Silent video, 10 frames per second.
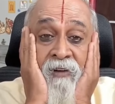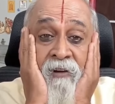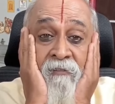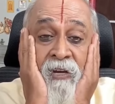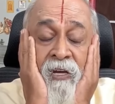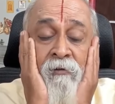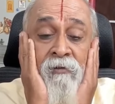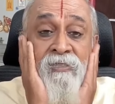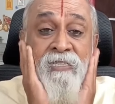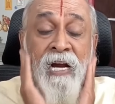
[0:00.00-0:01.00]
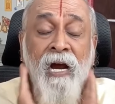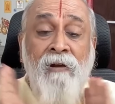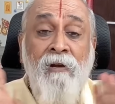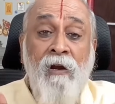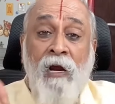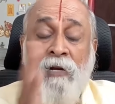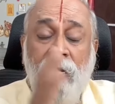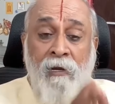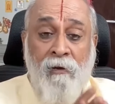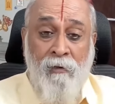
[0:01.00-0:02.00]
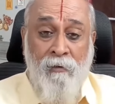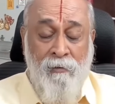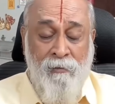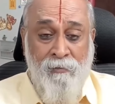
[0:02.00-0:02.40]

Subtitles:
when we start running